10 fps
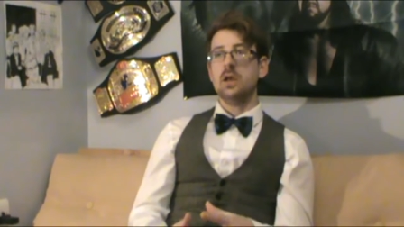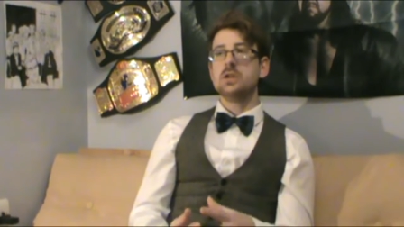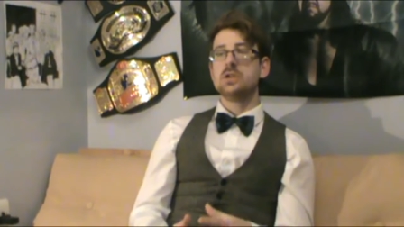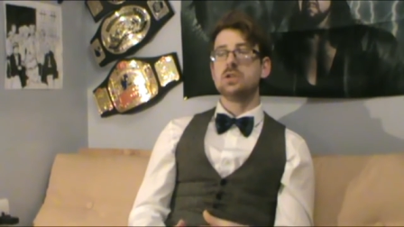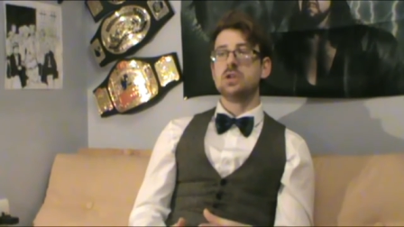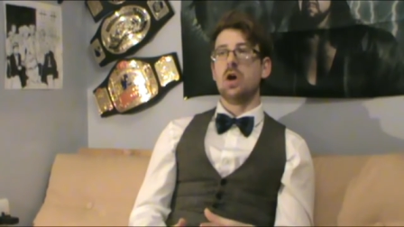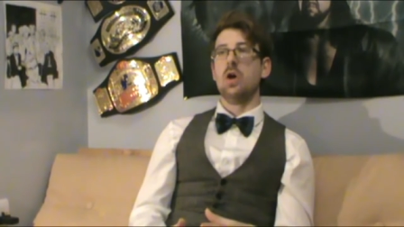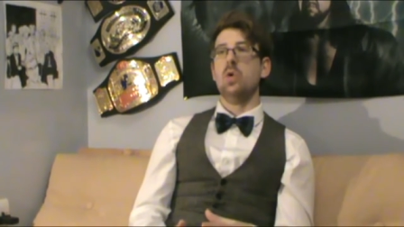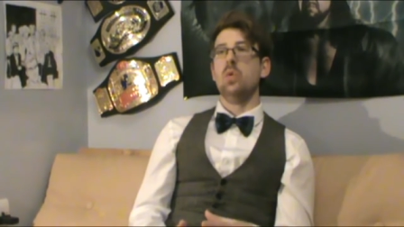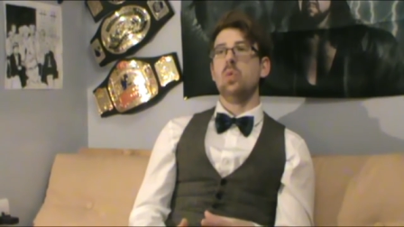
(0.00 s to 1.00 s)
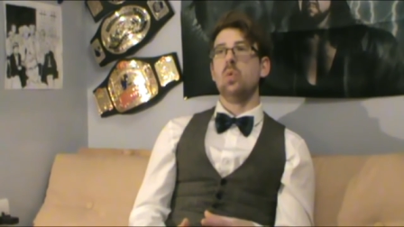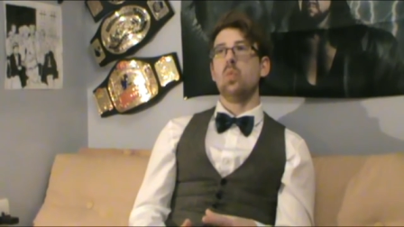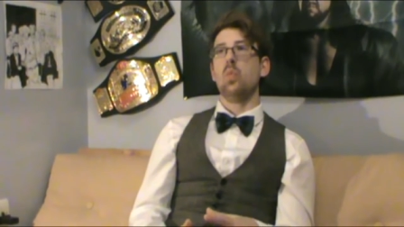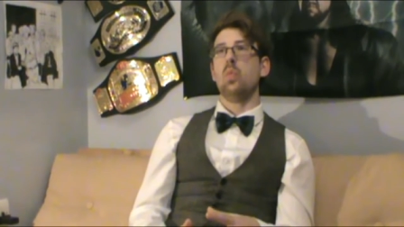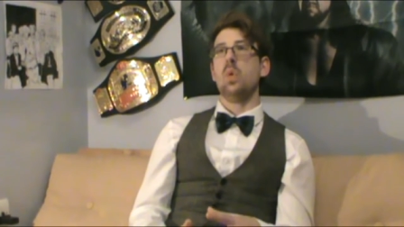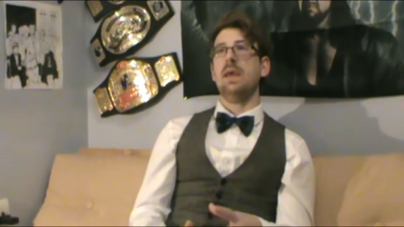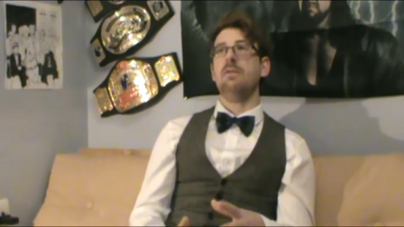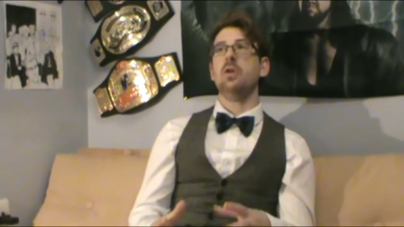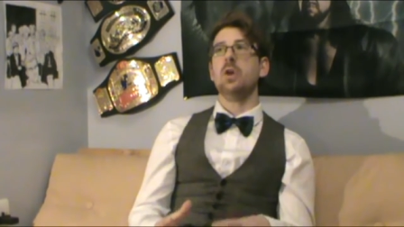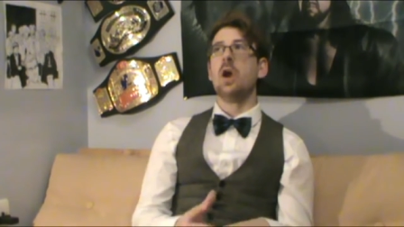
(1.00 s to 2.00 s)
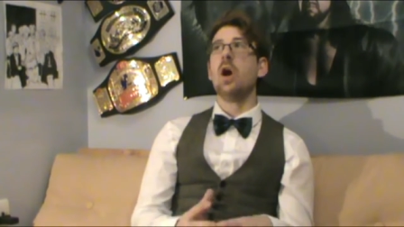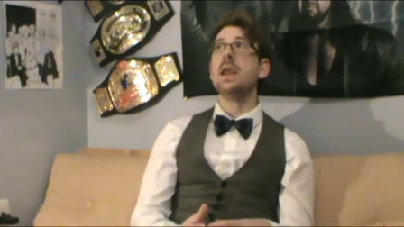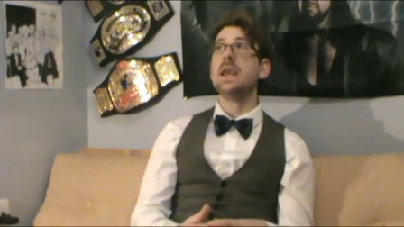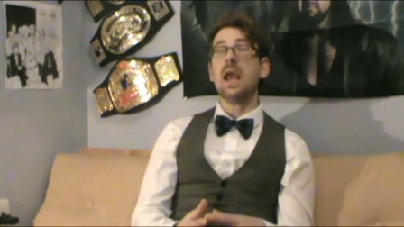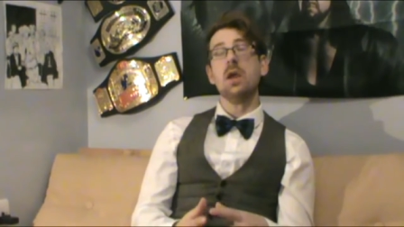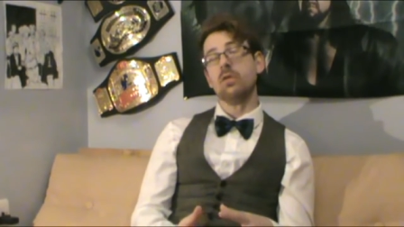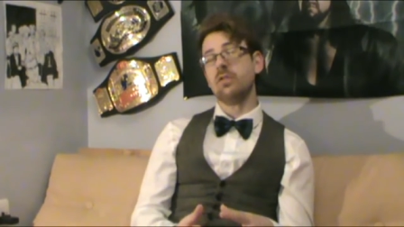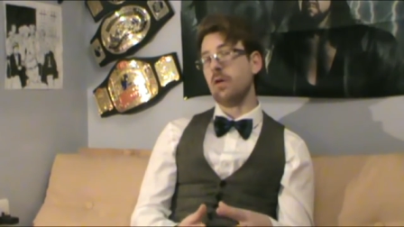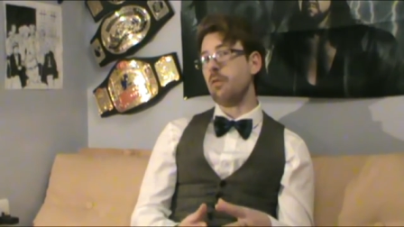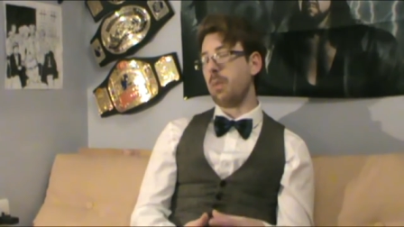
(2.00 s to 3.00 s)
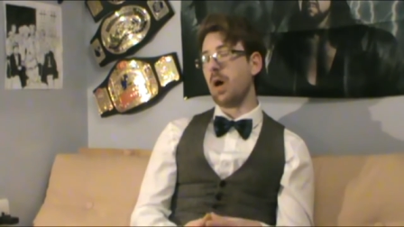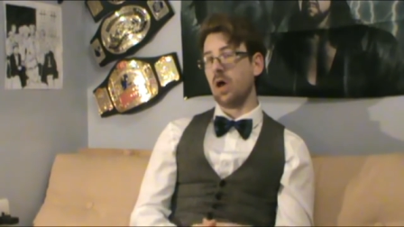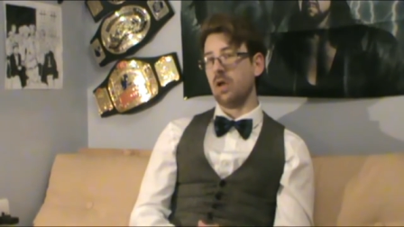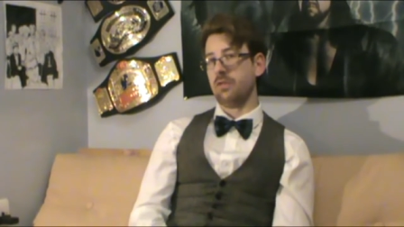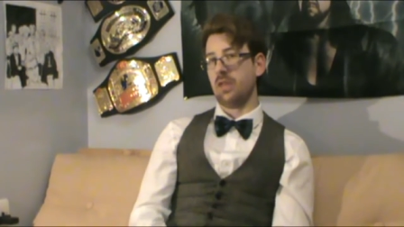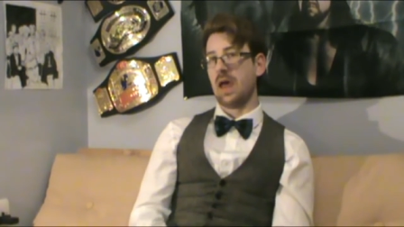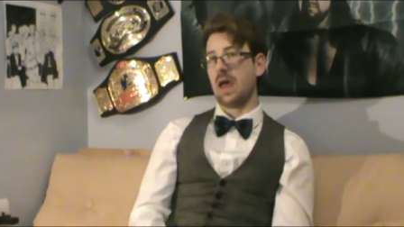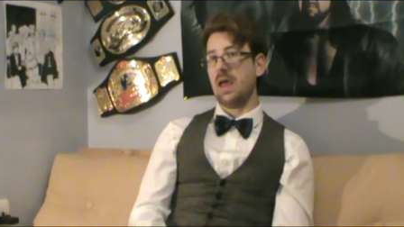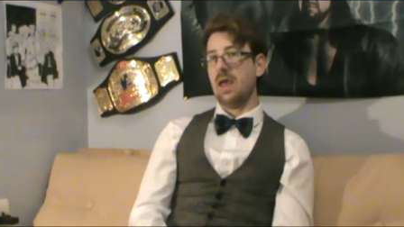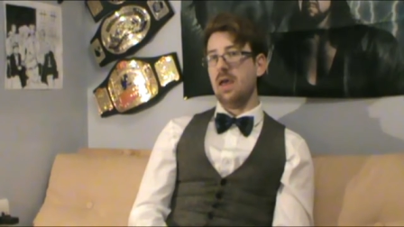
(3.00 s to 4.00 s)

So if you can kind of get yourself past that,